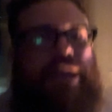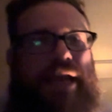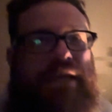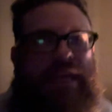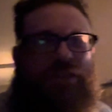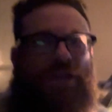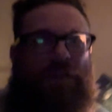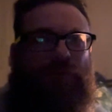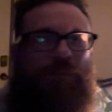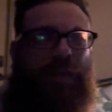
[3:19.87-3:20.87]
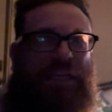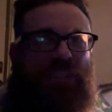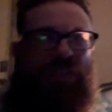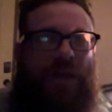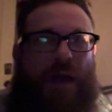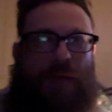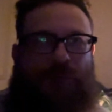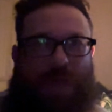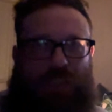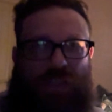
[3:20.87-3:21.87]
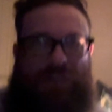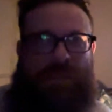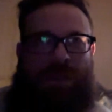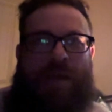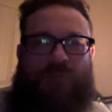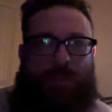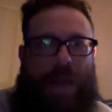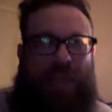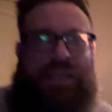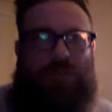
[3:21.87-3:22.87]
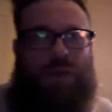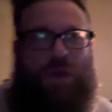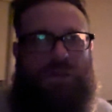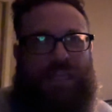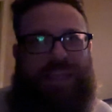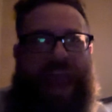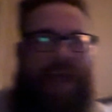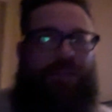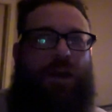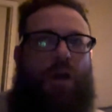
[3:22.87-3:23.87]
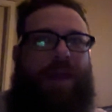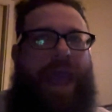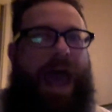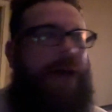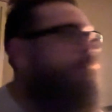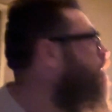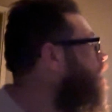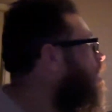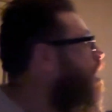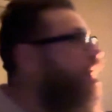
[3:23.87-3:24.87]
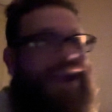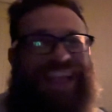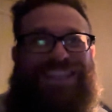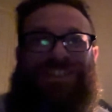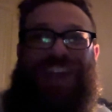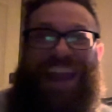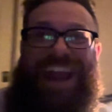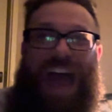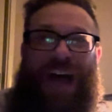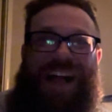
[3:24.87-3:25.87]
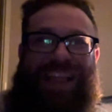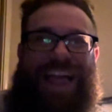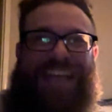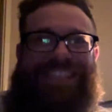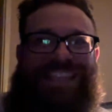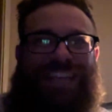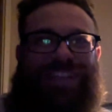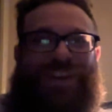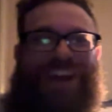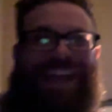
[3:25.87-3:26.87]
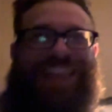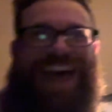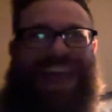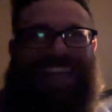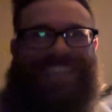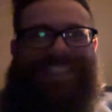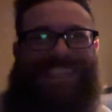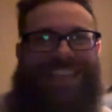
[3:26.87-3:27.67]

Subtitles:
additional fixtures from XMcosy, and they have their own app. All right, let's try it out. Alexa, turn on lights.